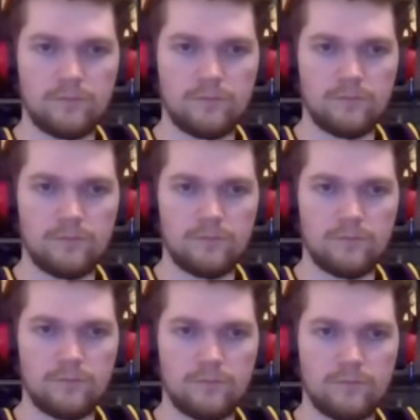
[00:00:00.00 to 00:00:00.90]

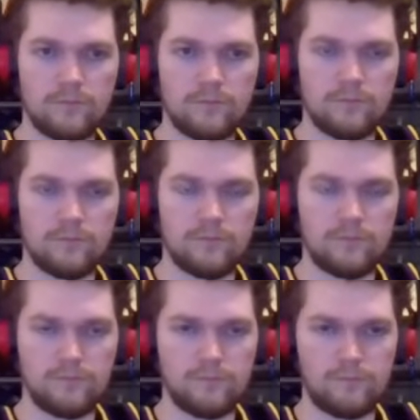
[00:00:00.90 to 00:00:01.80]

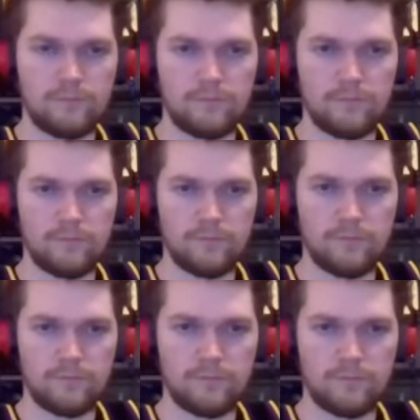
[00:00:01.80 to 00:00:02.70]

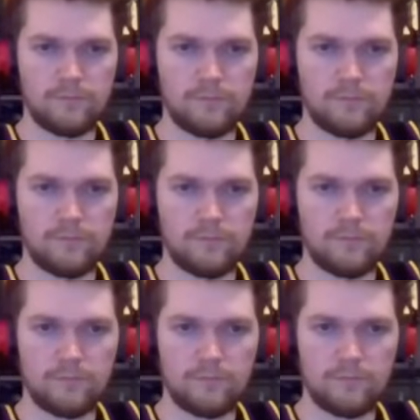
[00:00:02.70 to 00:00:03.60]

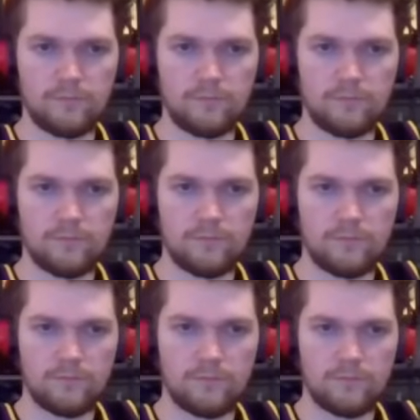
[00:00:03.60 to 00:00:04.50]

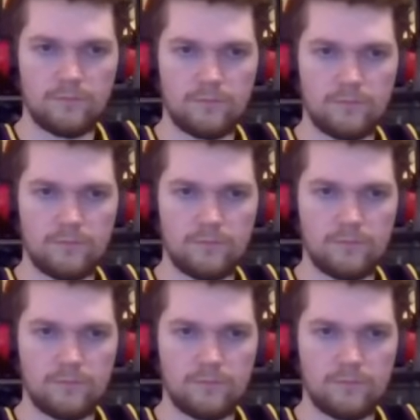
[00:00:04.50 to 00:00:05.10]
[no speech]